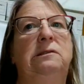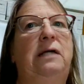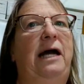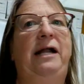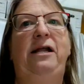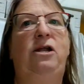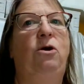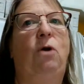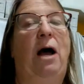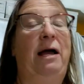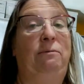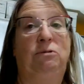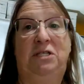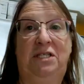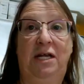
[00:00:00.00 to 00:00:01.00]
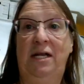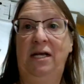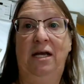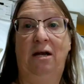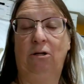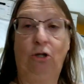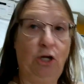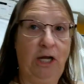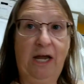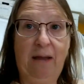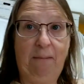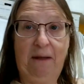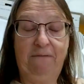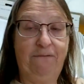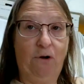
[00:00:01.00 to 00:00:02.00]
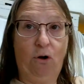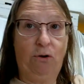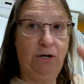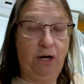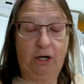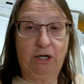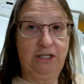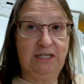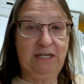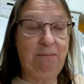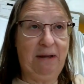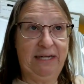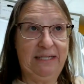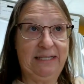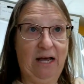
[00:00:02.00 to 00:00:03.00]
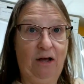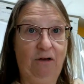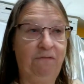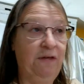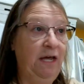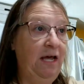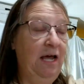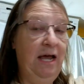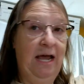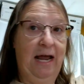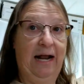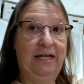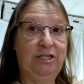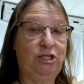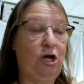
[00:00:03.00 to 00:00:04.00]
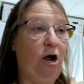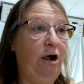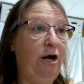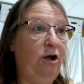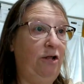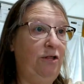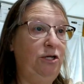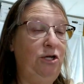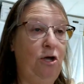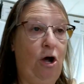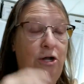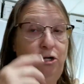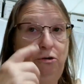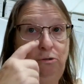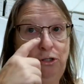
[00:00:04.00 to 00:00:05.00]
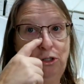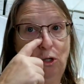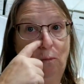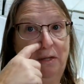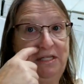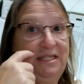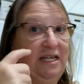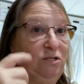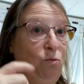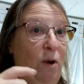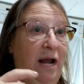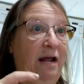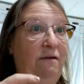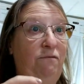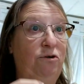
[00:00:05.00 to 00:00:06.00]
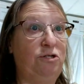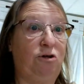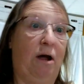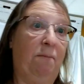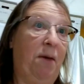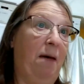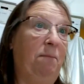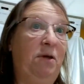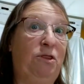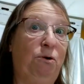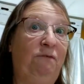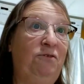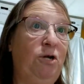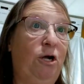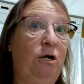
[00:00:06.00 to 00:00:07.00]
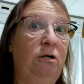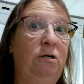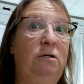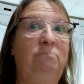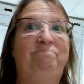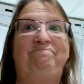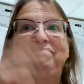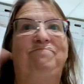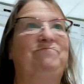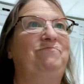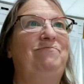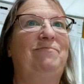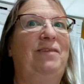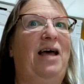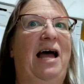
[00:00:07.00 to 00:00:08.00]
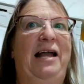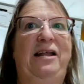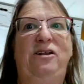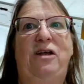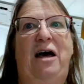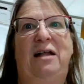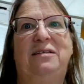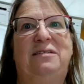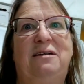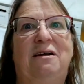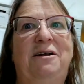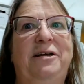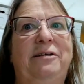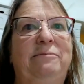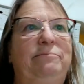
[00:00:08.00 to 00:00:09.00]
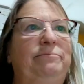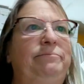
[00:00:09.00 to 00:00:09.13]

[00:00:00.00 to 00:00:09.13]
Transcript: I didn't know. I was sitting here looking at my phone. I could see myself, and I saw it on YouTube. It says waiting for Scrap Happy Thrifter. I didn't know how to start it.